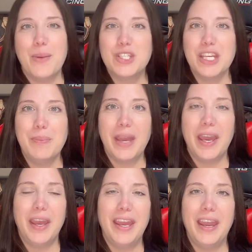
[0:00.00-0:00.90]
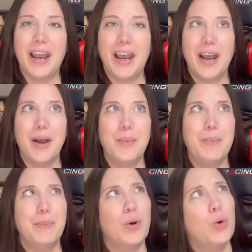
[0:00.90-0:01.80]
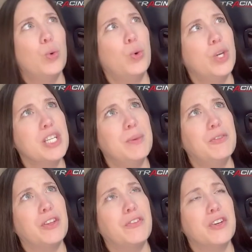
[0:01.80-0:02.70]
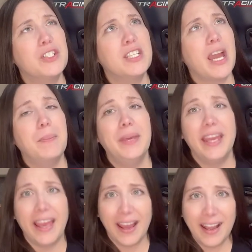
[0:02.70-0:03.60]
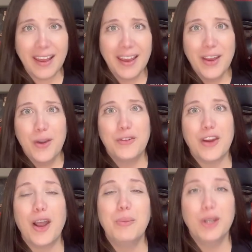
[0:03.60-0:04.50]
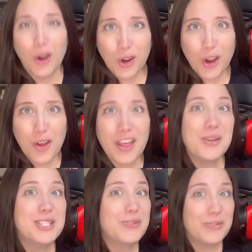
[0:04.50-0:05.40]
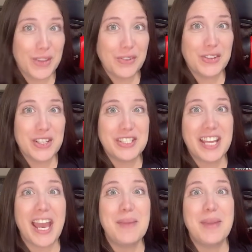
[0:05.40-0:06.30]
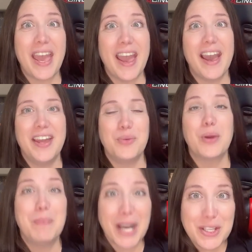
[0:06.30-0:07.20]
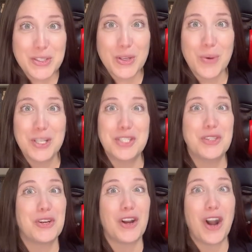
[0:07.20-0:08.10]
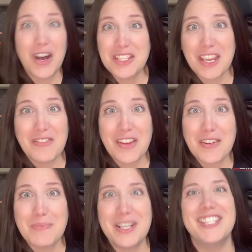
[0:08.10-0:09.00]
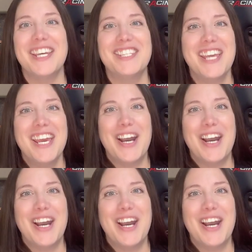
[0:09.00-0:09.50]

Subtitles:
She met, who did she meet for the first time? Miguel from Coco. That was the first time. And Rapunzel, which is her all-time favorite princess.